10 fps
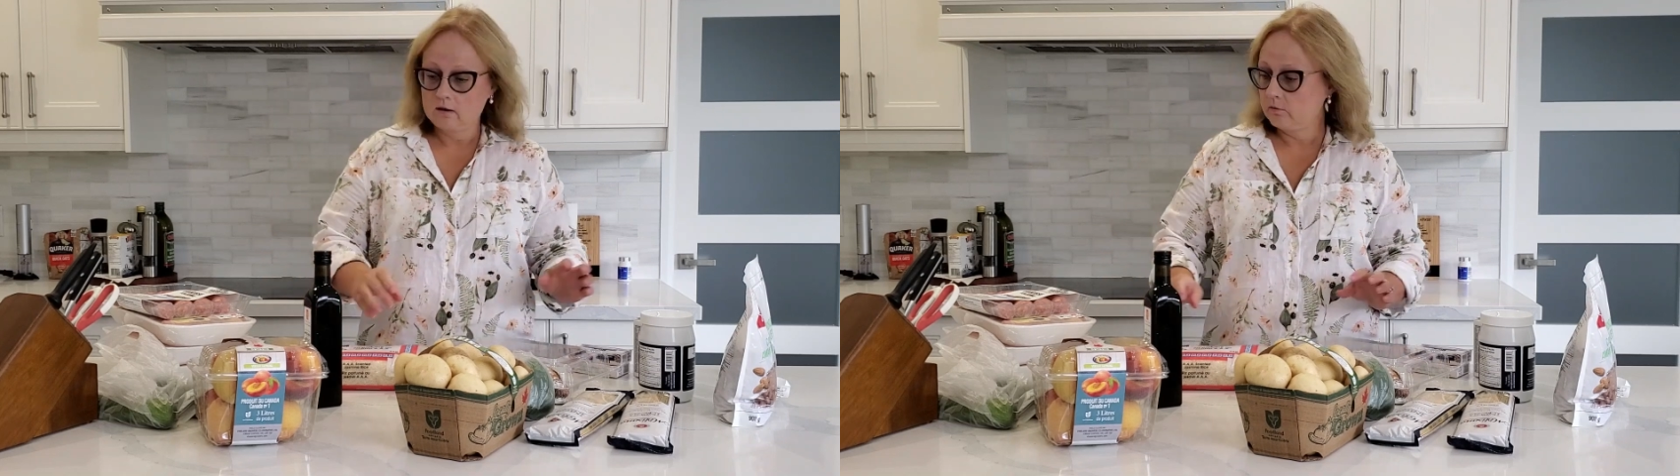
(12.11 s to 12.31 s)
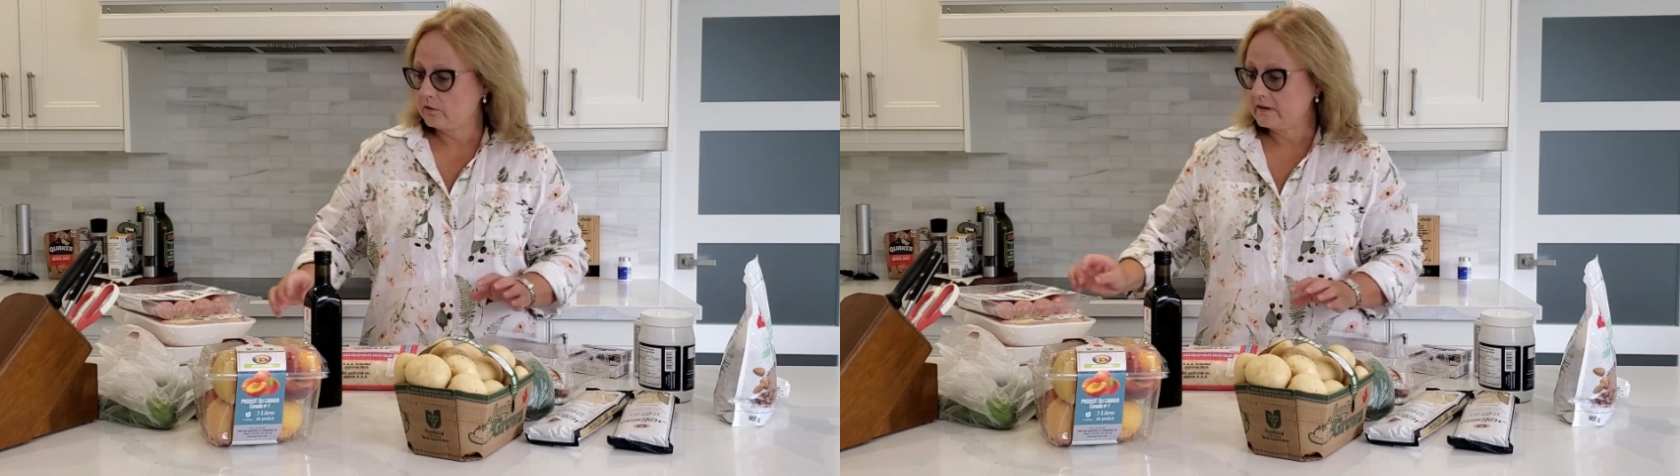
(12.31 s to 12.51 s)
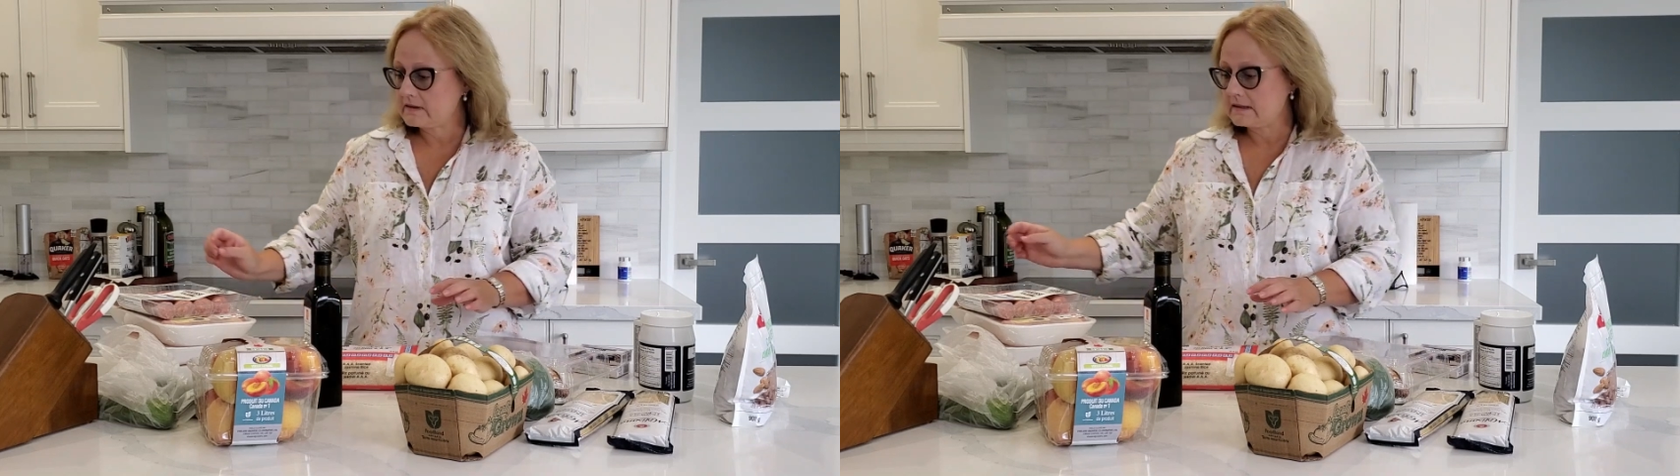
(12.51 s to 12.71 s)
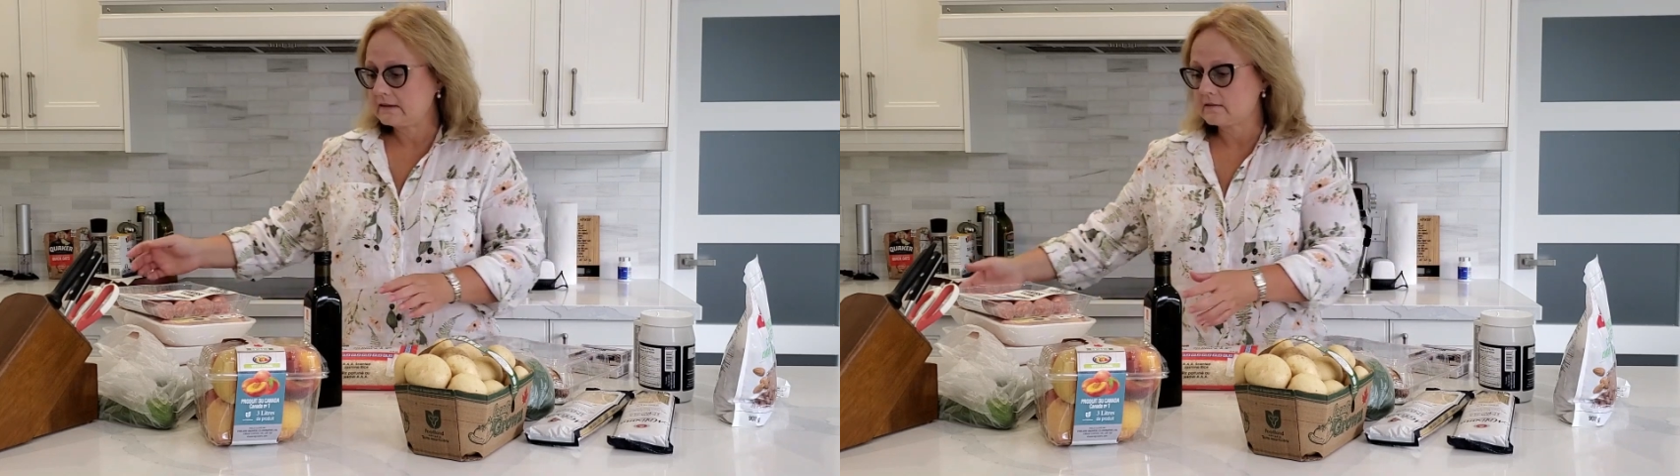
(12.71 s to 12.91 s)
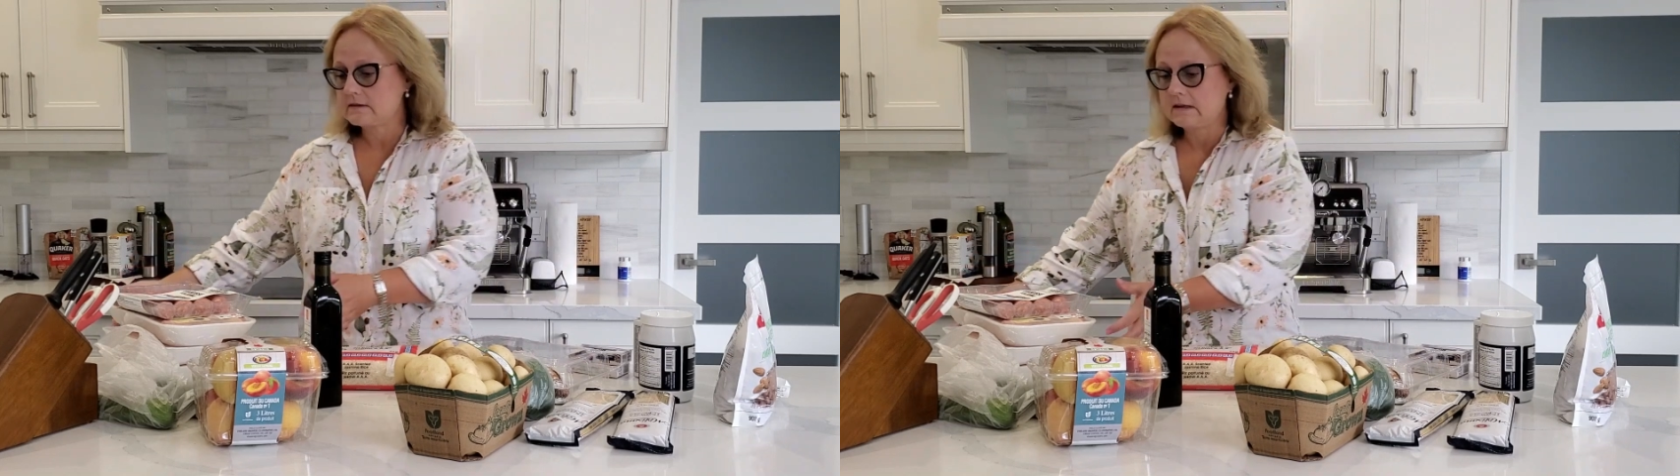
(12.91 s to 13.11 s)
For these
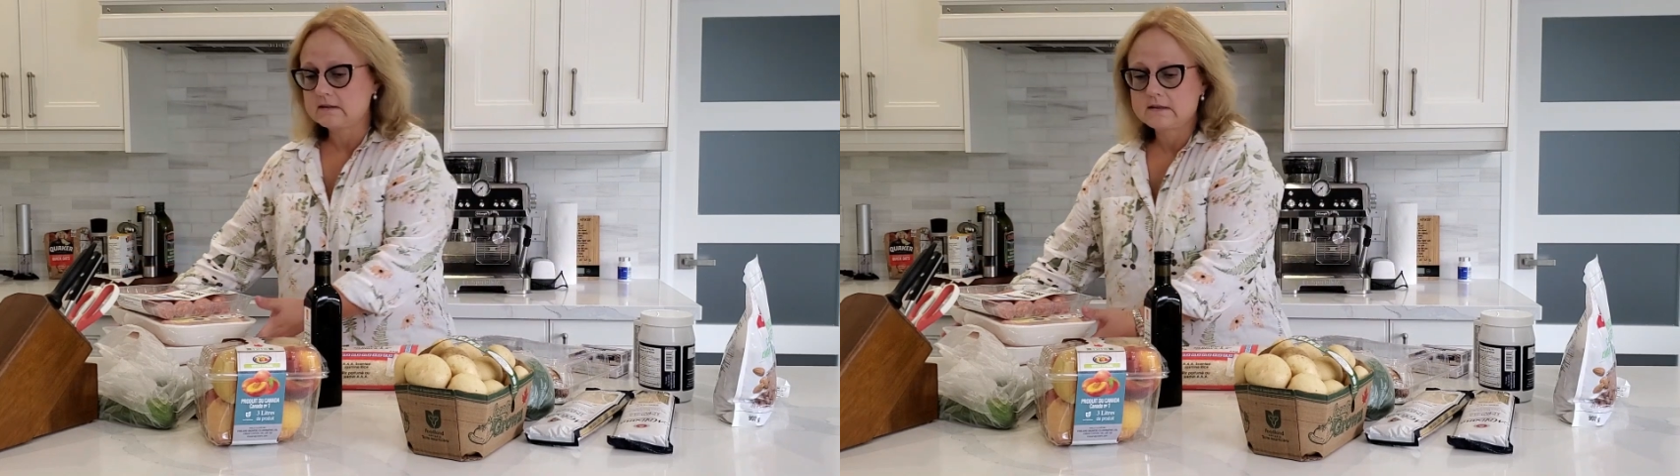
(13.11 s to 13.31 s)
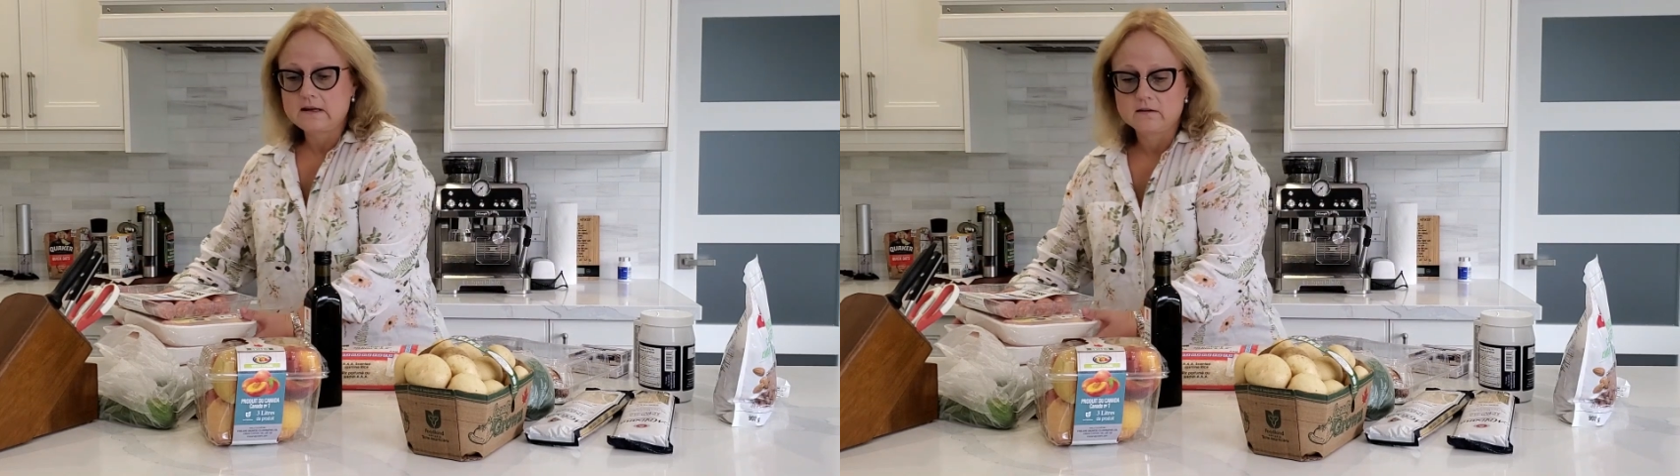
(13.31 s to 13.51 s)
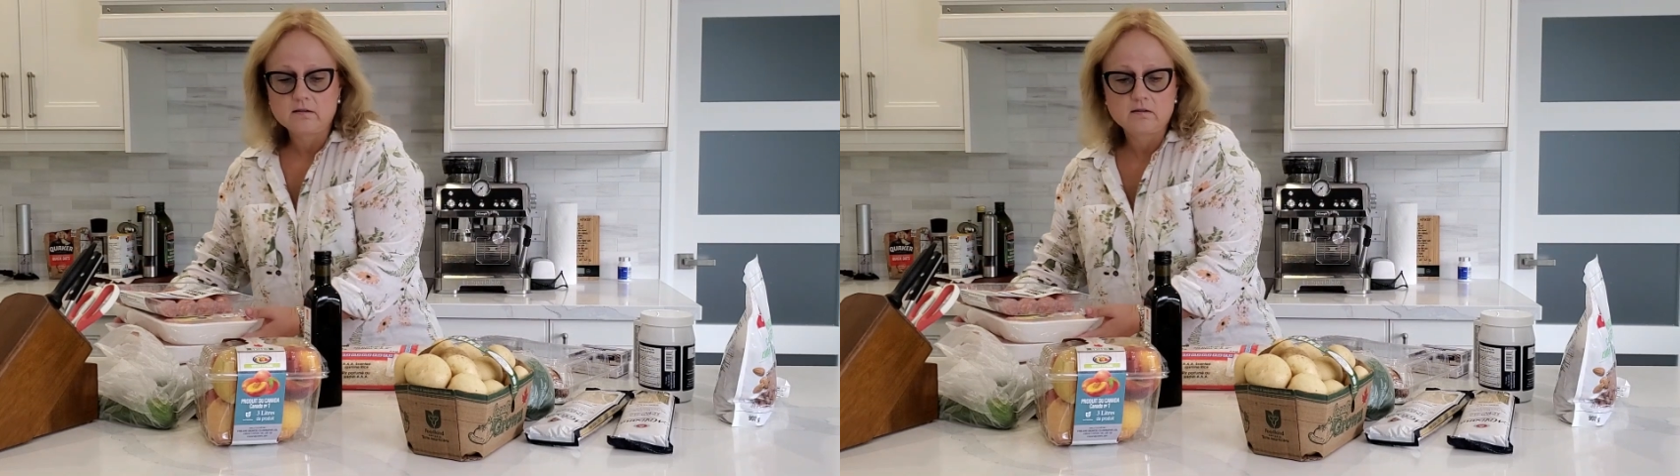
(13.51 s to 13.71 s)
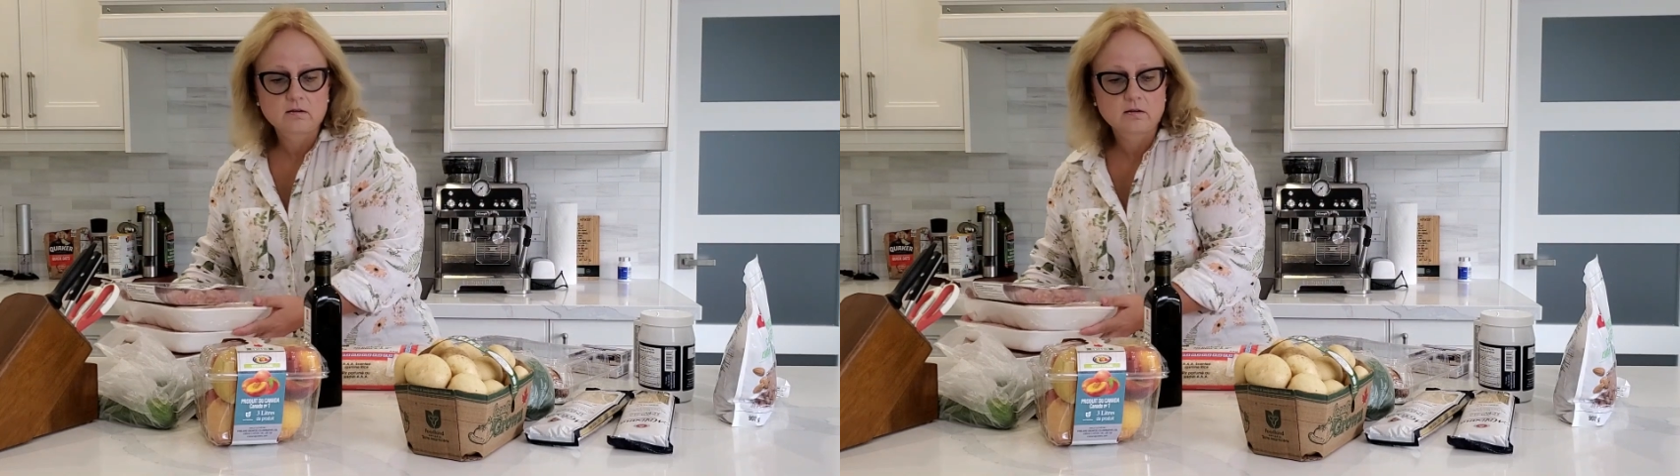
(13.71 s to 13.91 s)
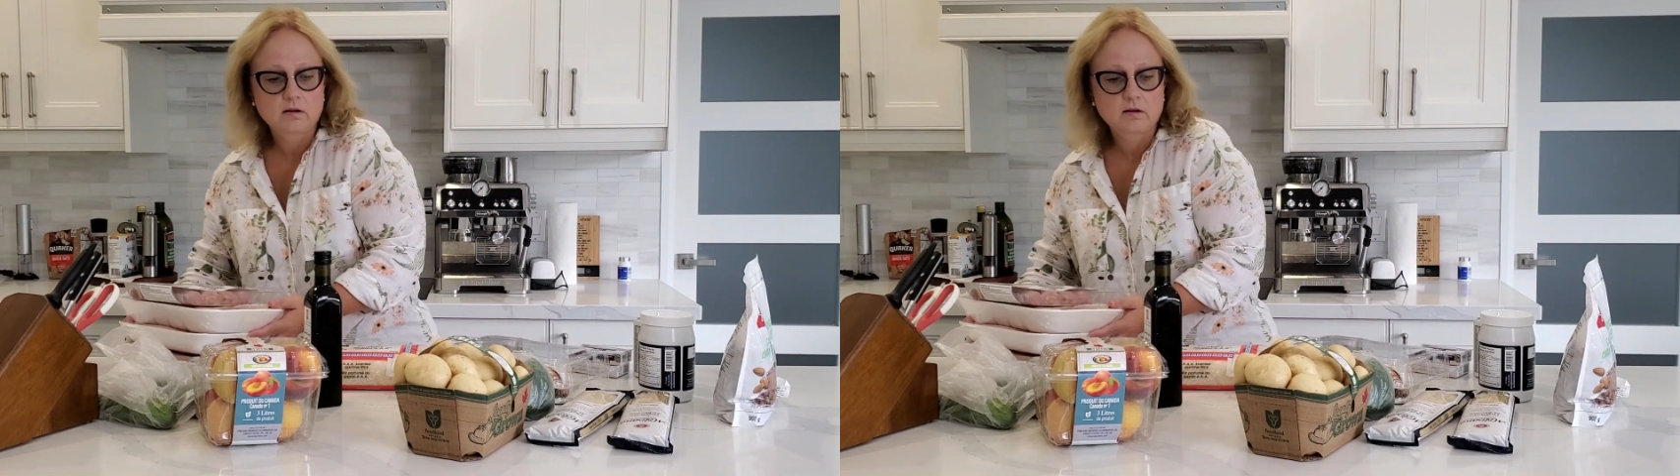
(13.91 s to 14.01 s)
little things here,